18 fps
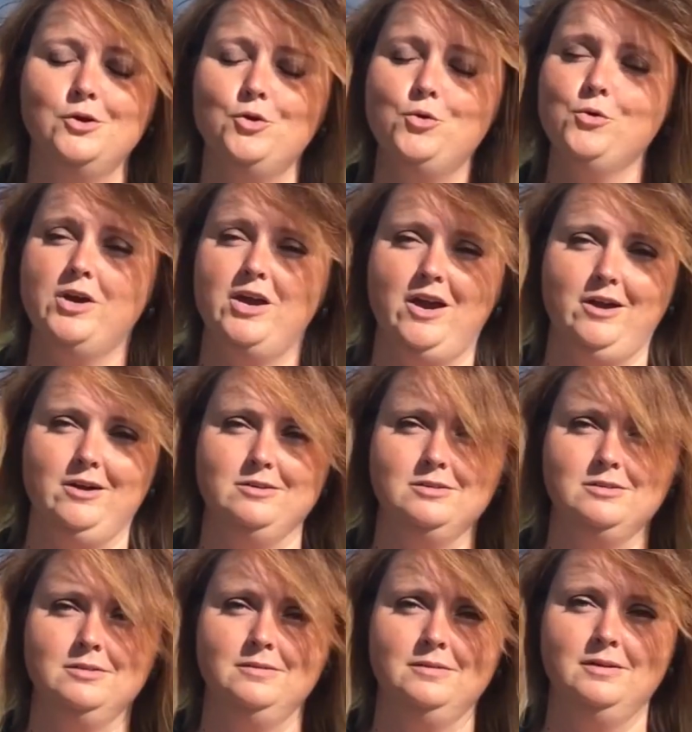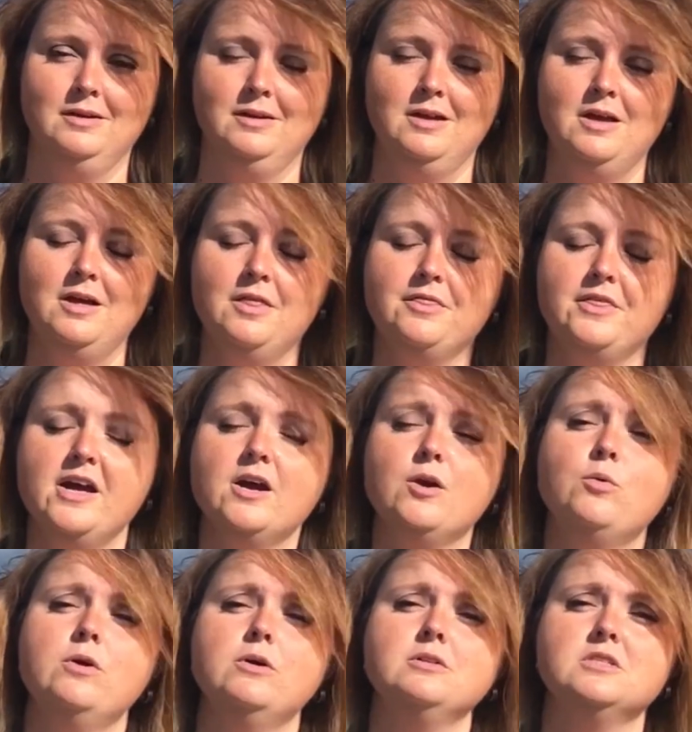Who cares?" That
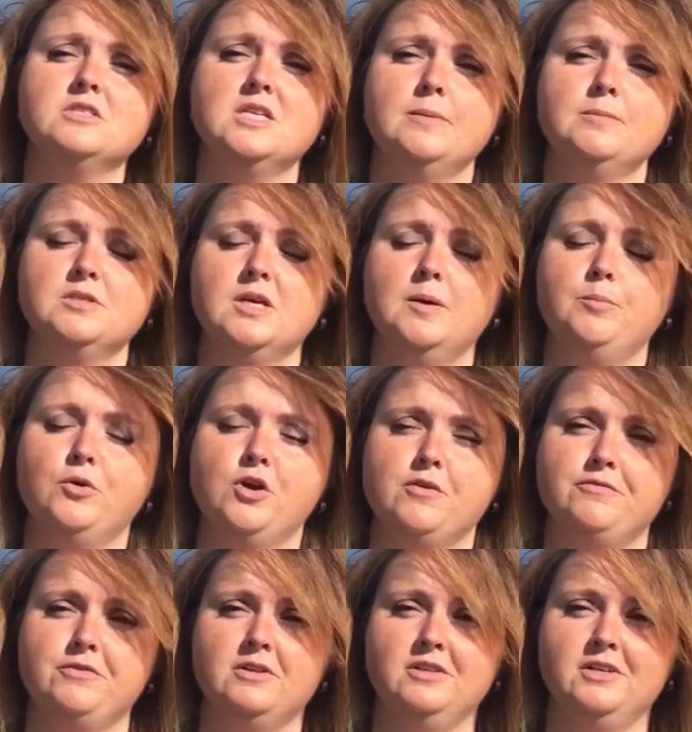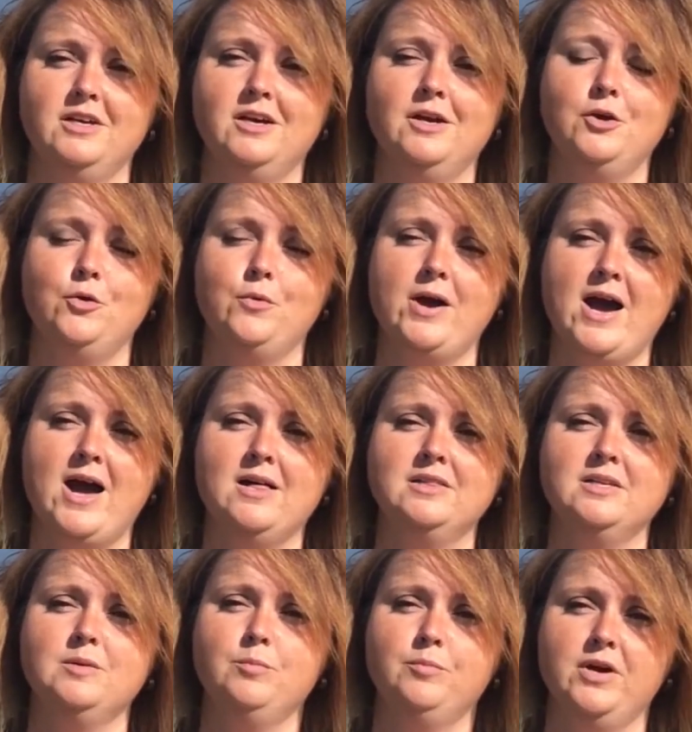quote sums up perfectly who
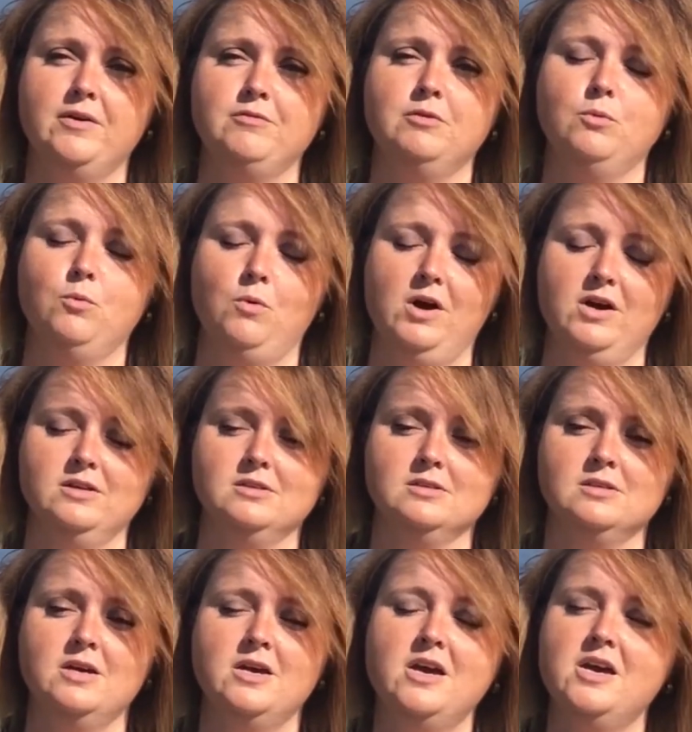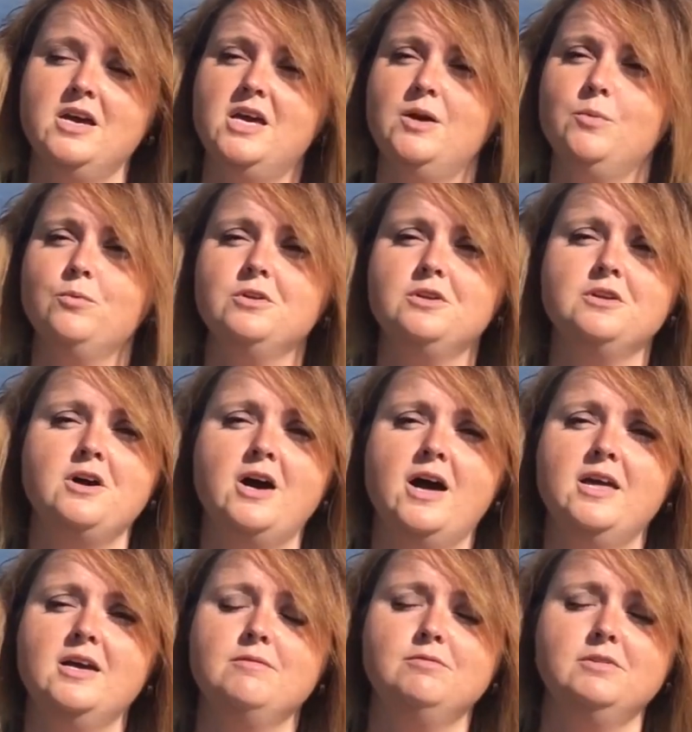Alan Beaven was. He would
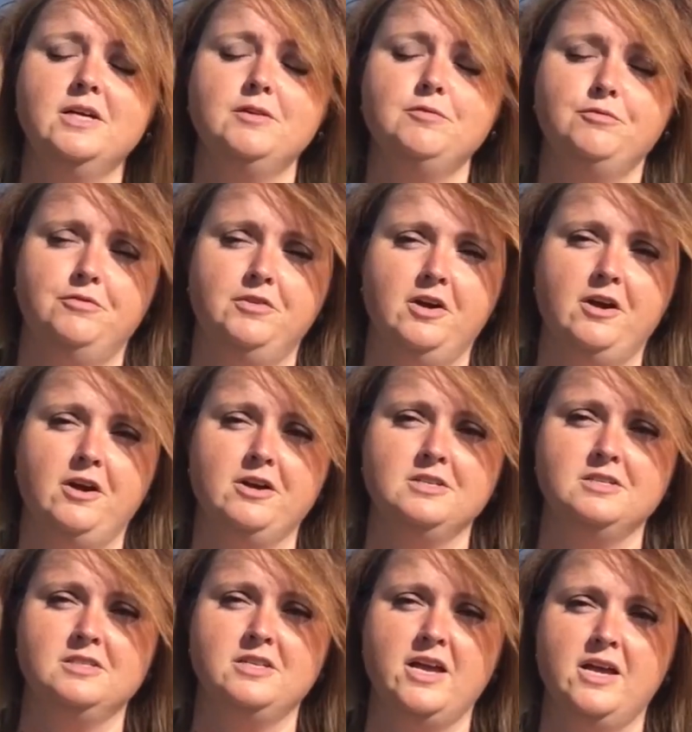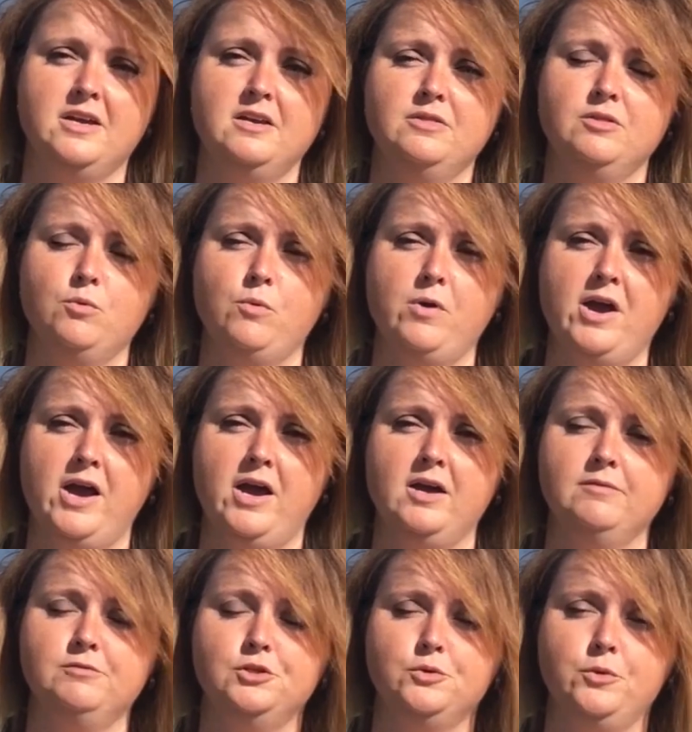not have let fear stand in the way
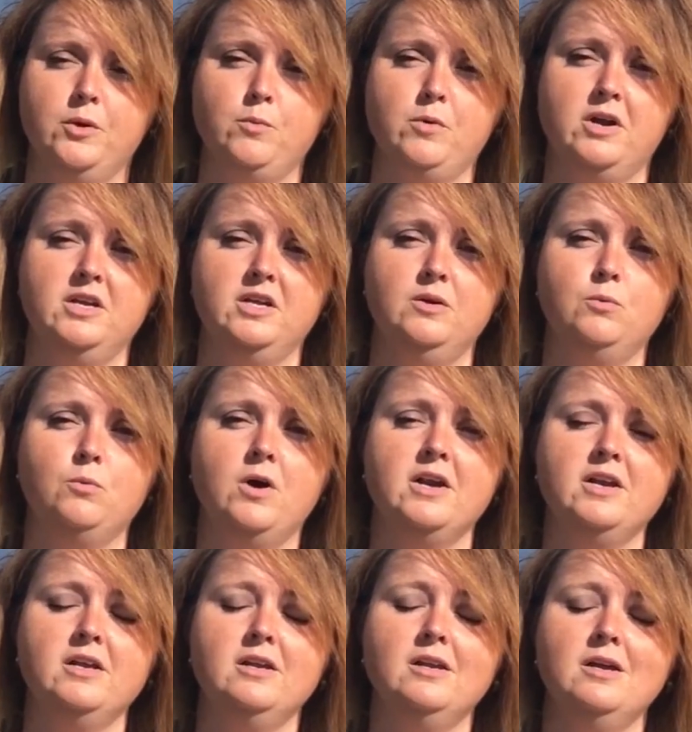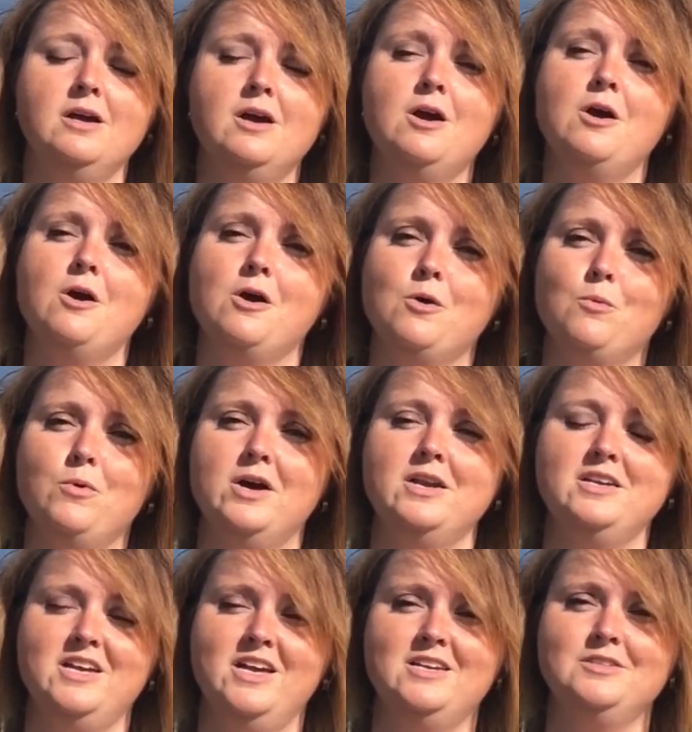of doing what he wanted or
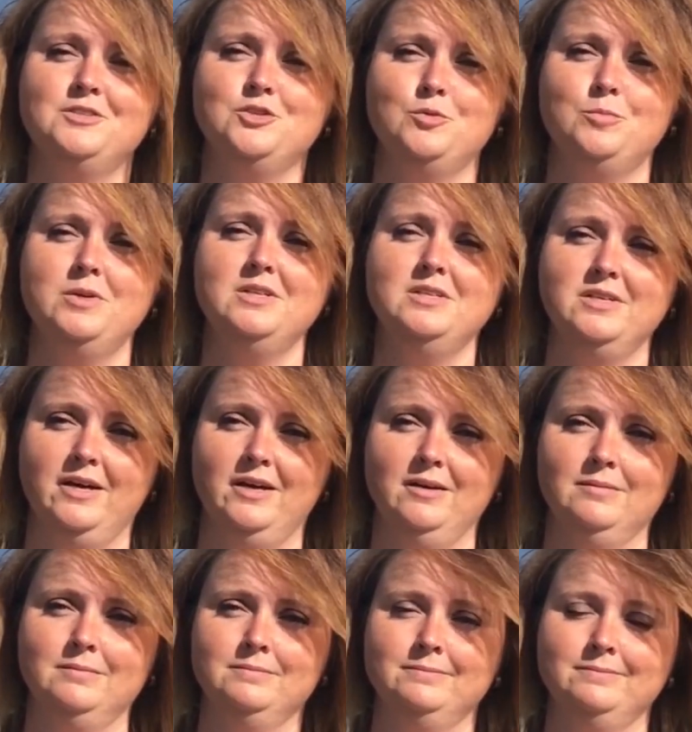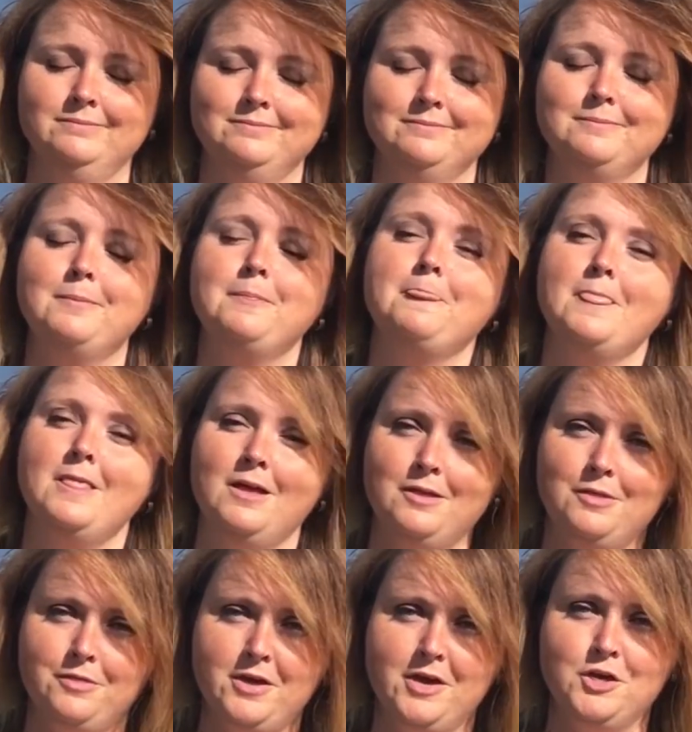what needed to be done.
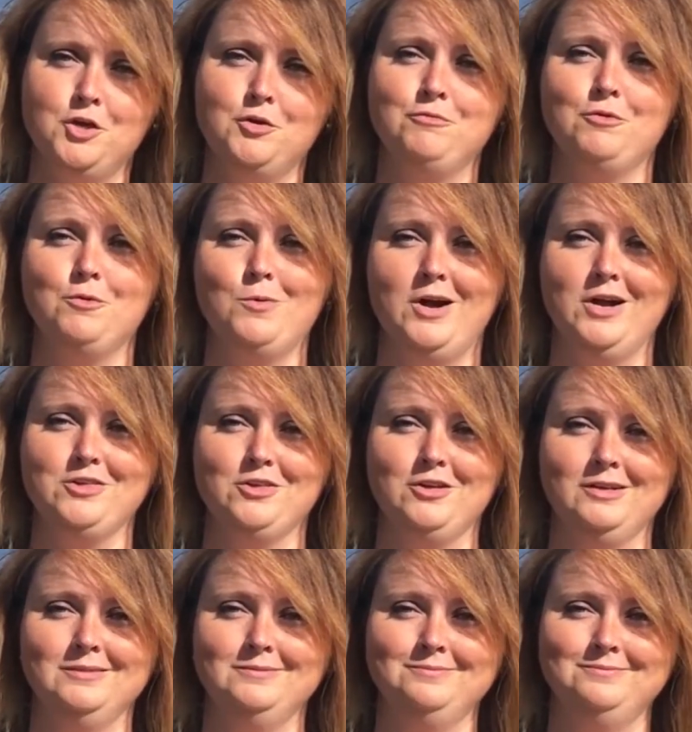Thank you for watching.